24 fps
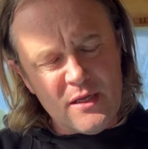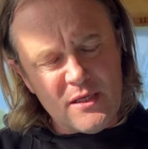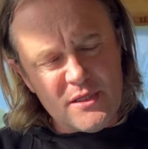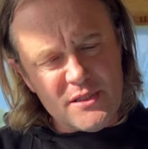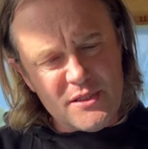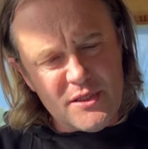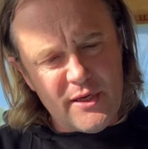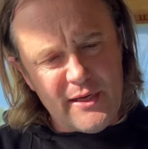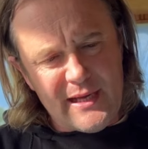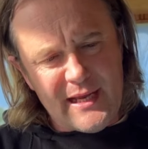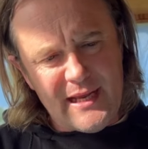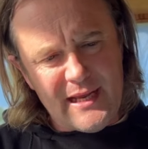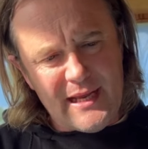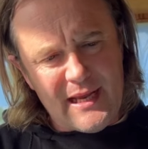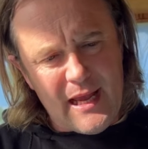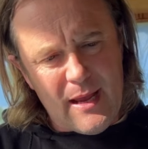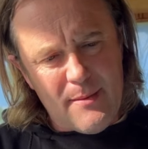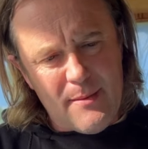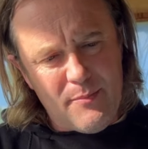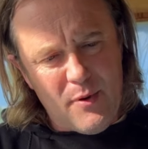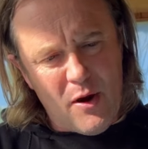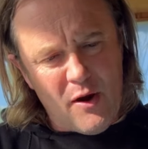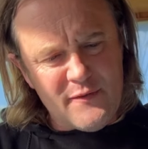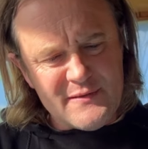So you can
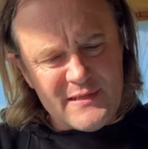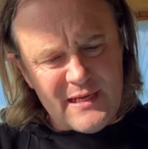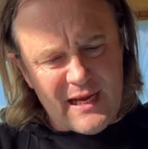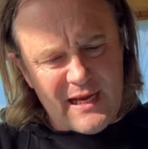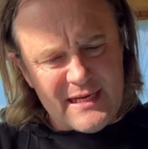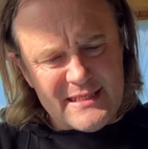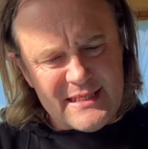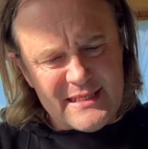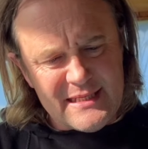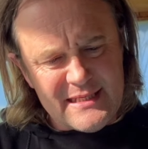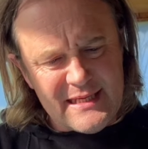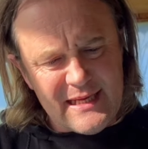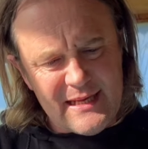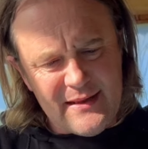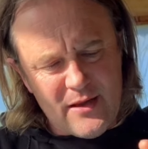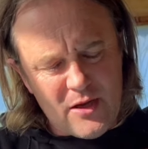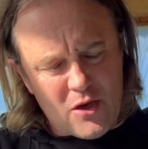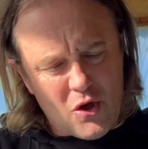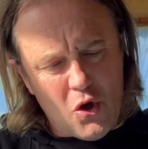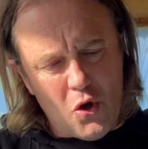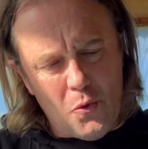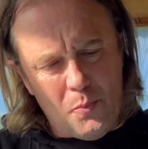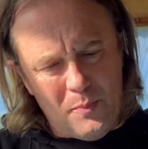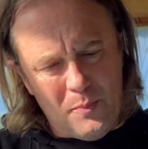get both sizes in the
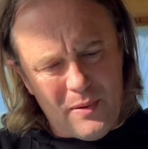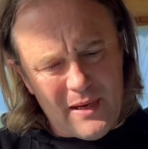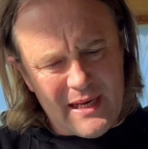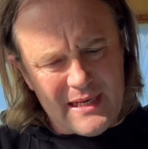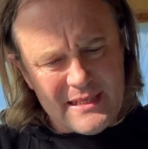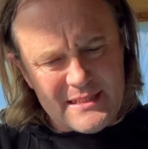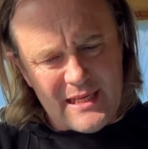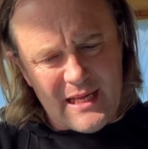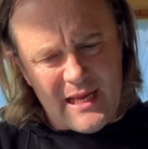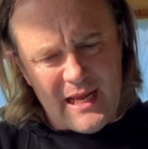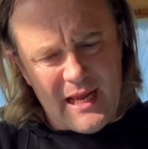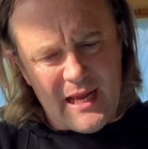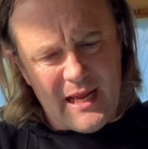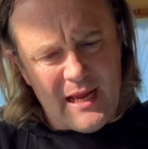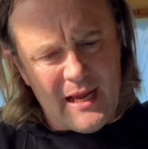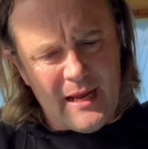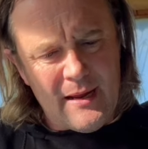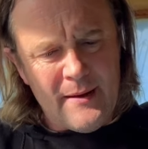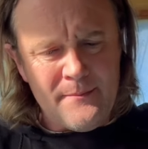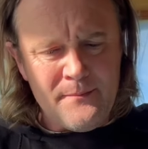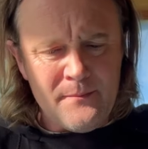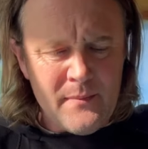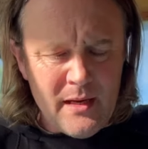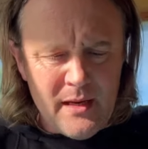couplings there,
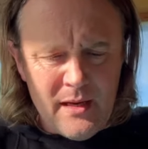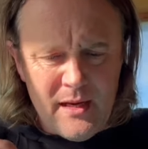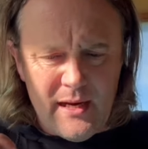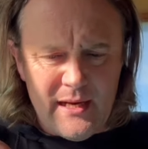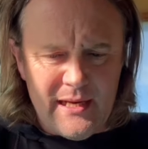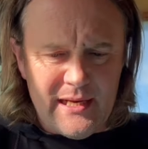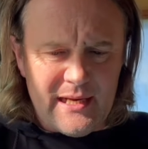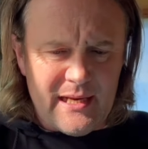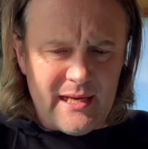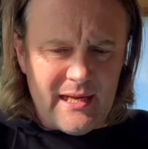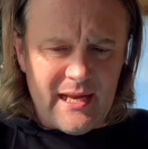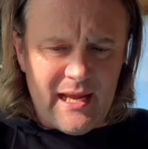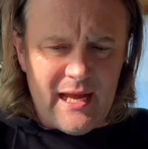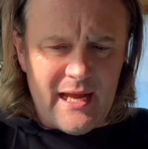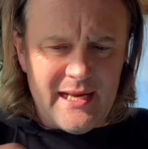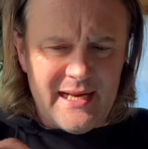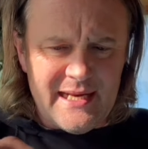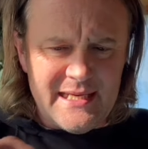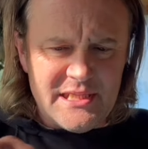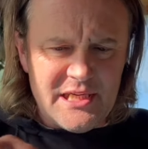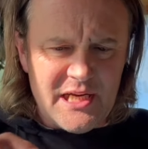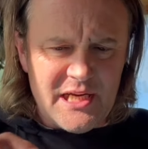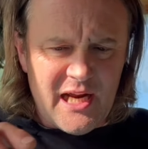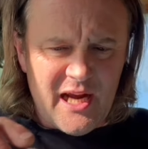and you can get
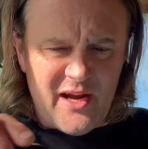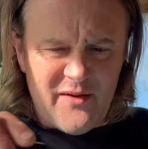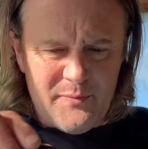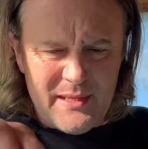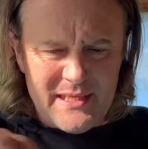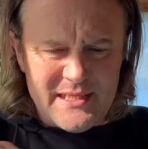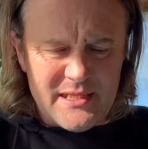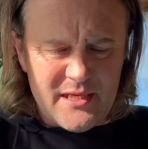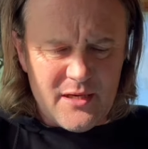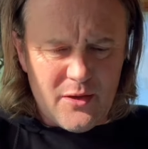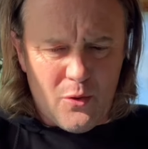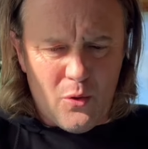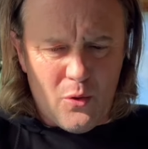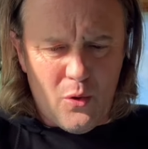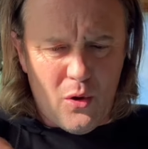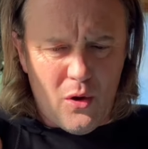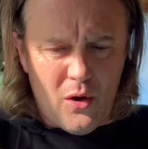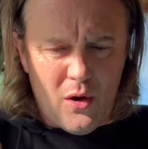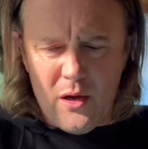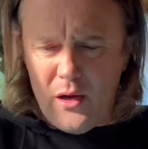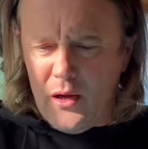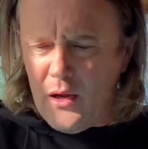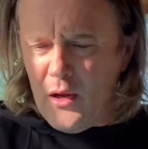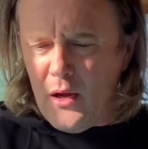1.5 inches,
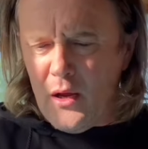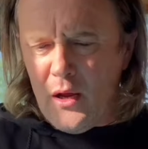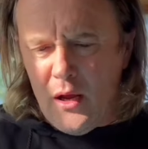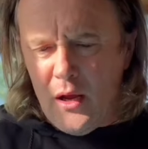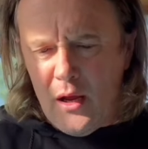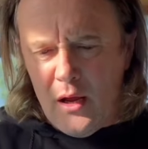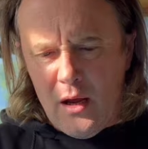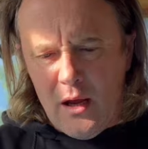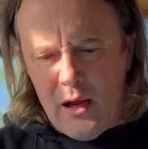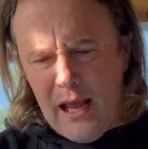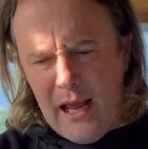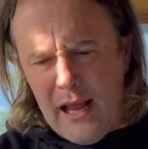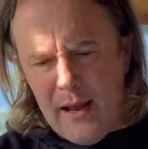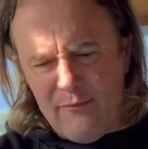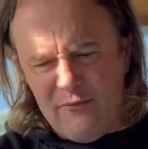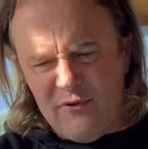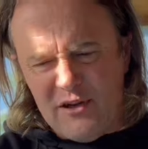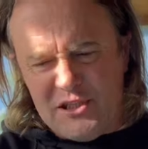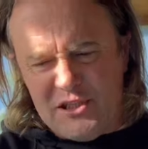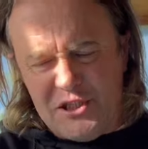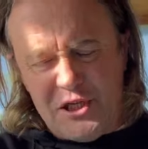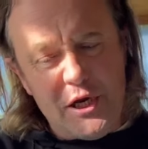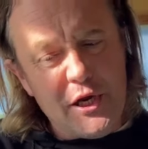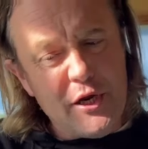1.25 inches
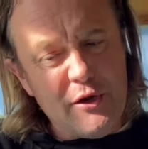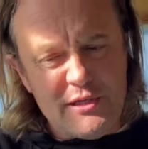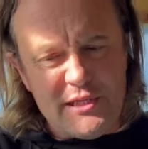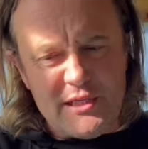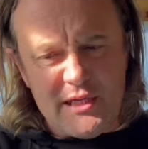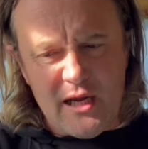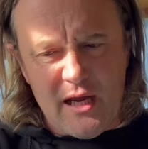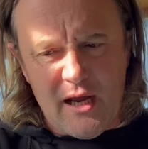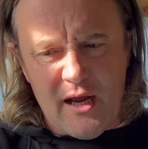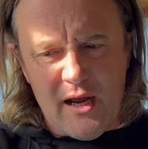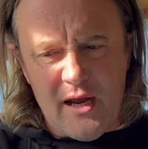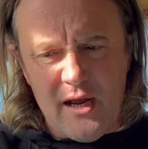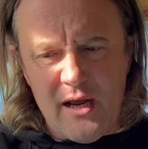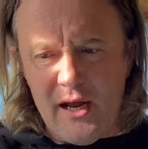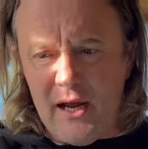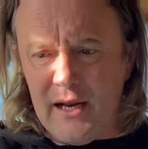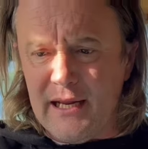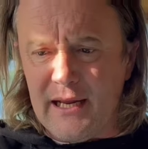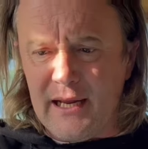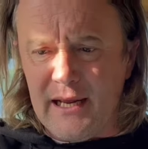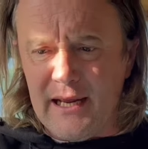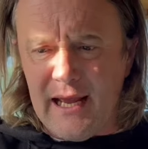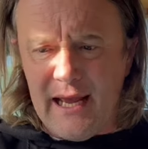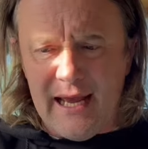reducer, and
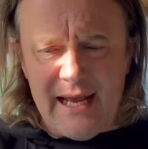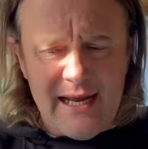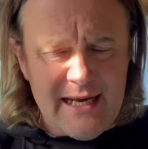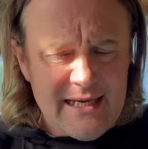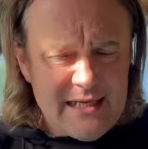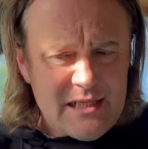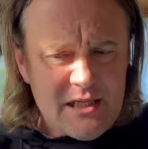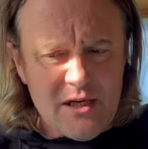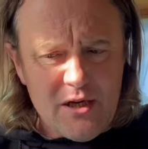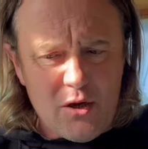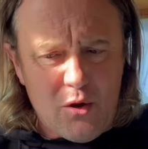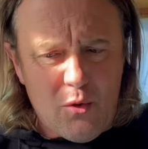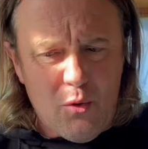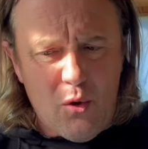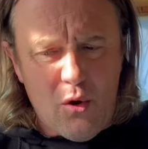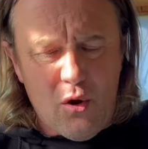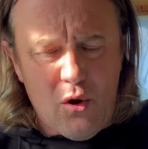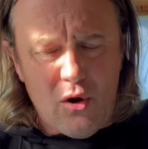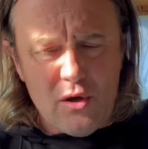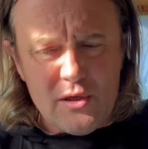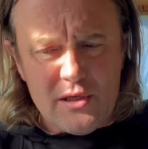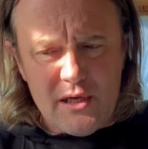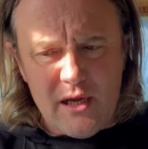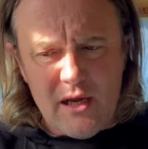you can get
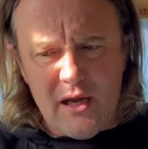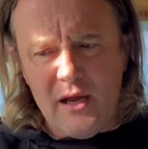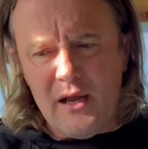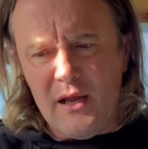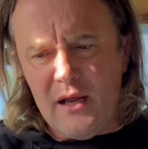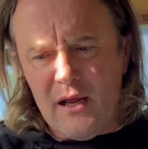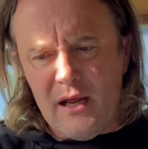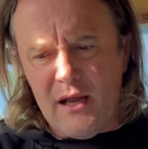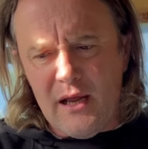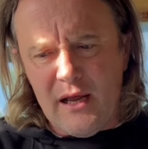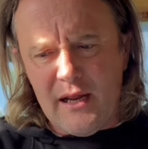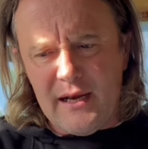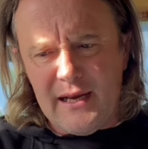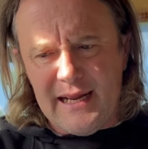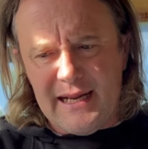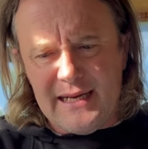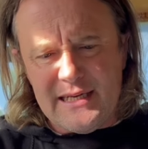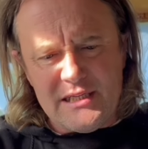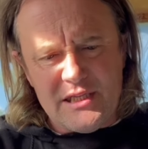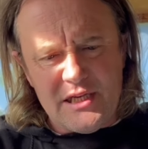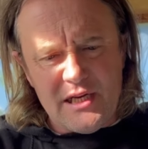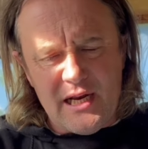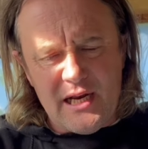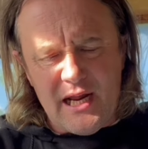1.25 inches and 1.5
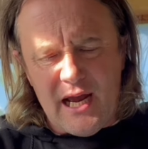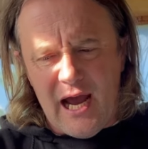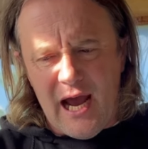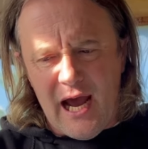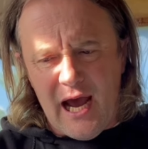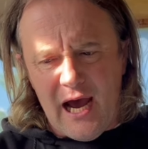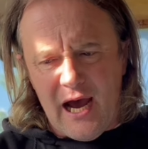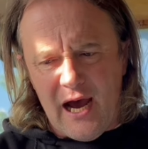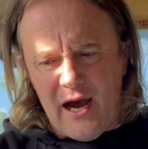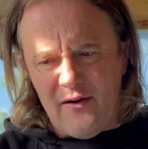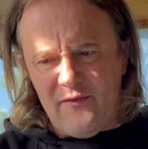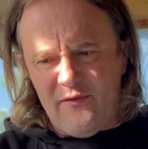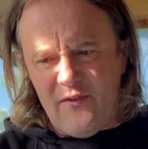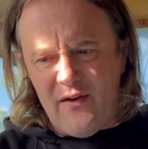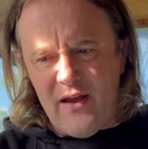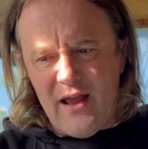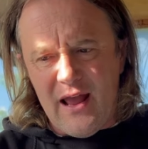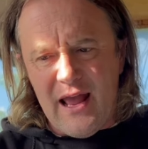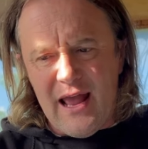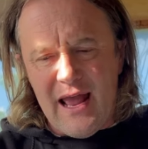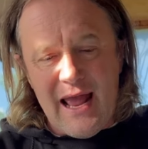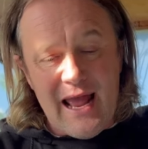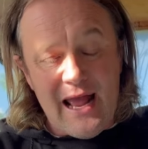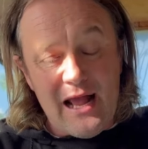inches
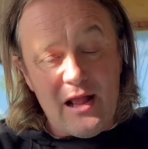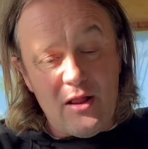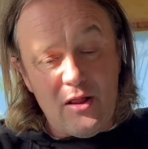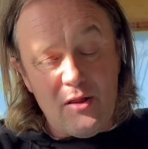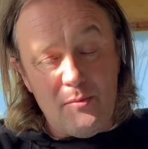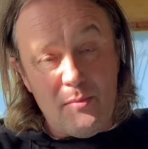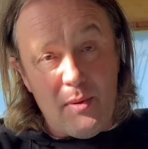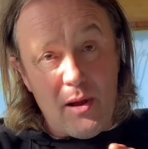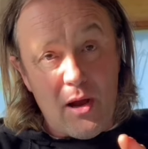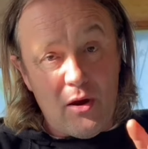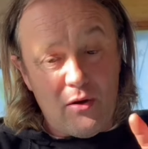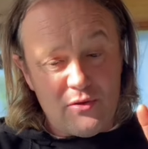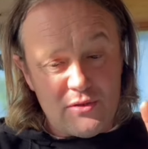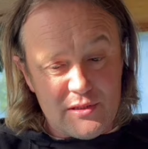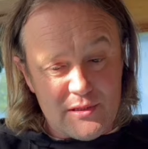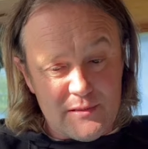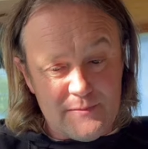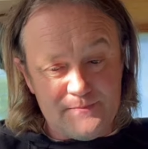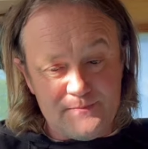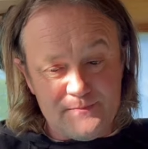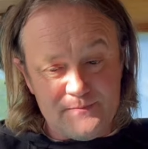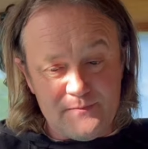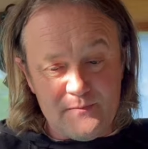elbows.